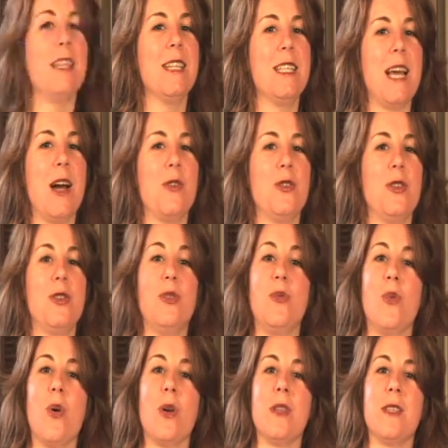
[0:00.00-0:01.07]
down to New
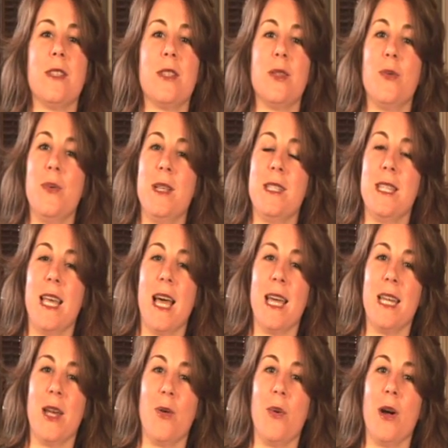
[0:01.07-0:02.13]
Orleans,
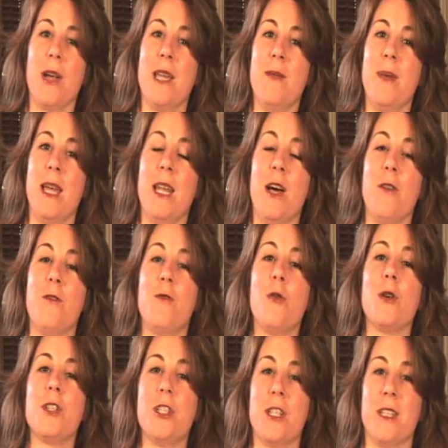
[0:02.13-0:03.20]
Louisiana, where he made a
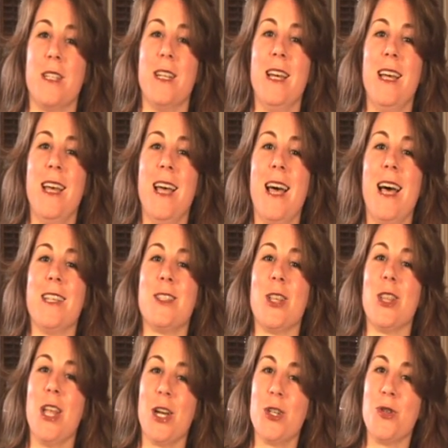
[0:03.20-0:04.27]
fortune as a
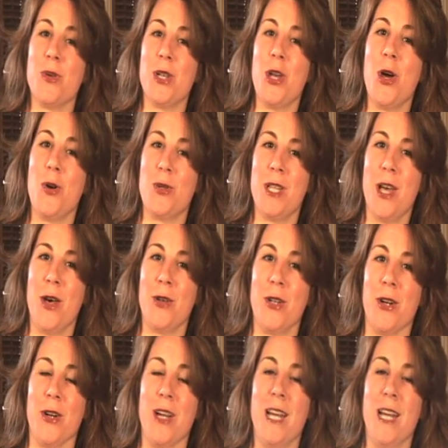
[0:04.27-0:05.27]
luxury hotelier.